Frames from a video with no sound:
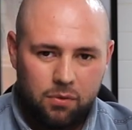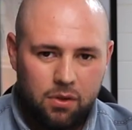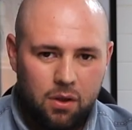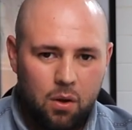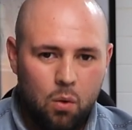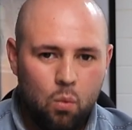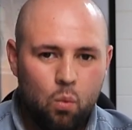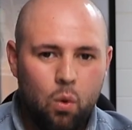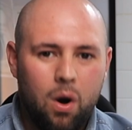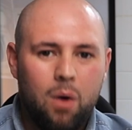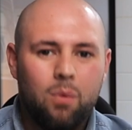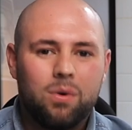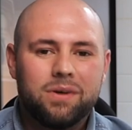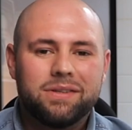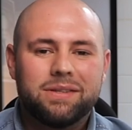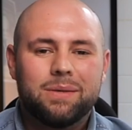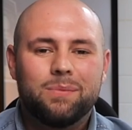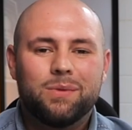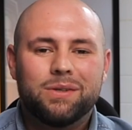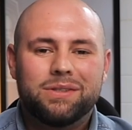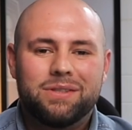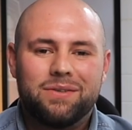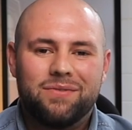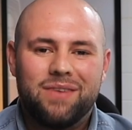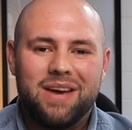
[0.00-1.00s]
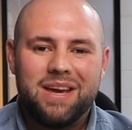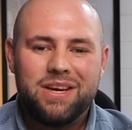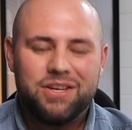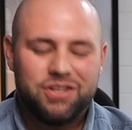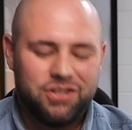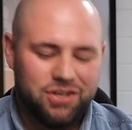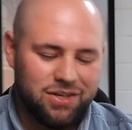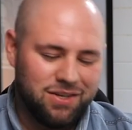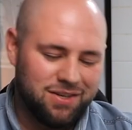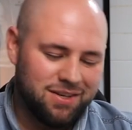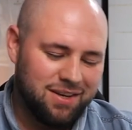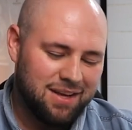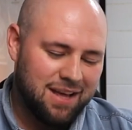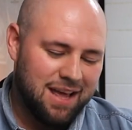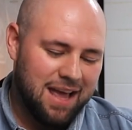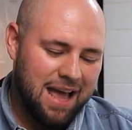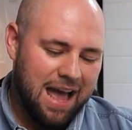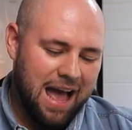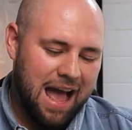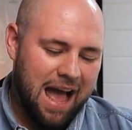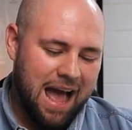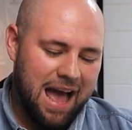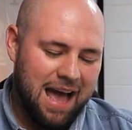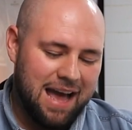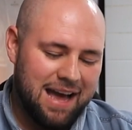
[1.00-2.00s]
What was the motivation?
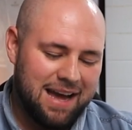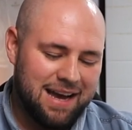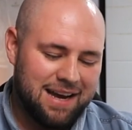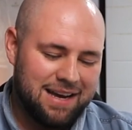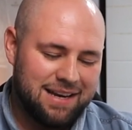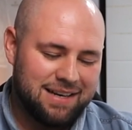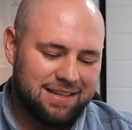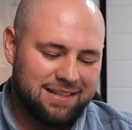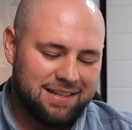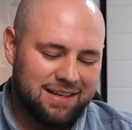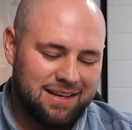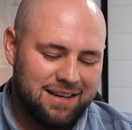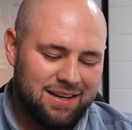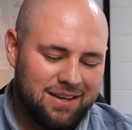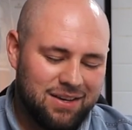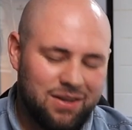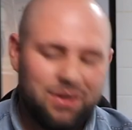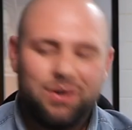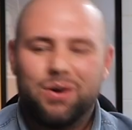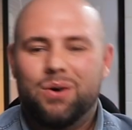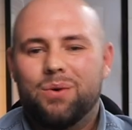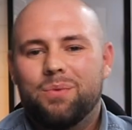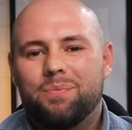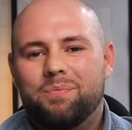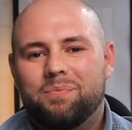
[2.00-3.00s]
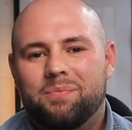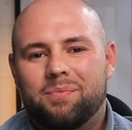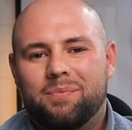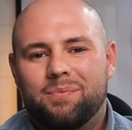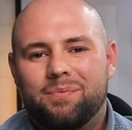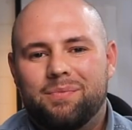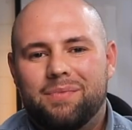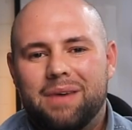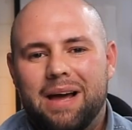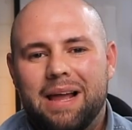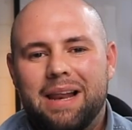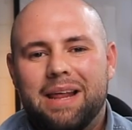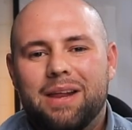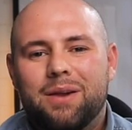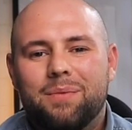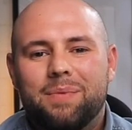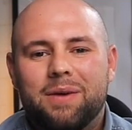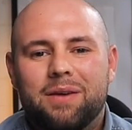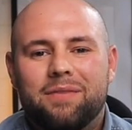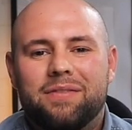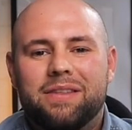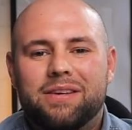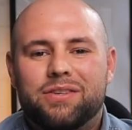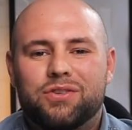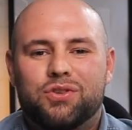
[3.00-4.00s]
And, you know, a little bit
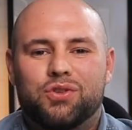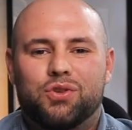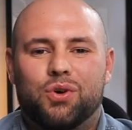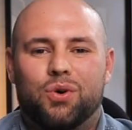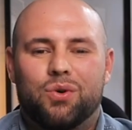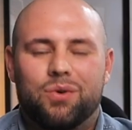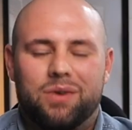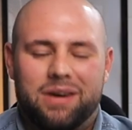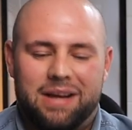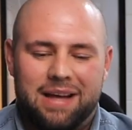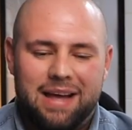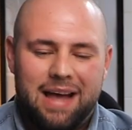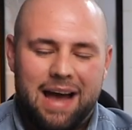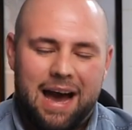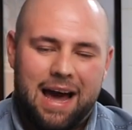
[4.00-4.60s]
of the story.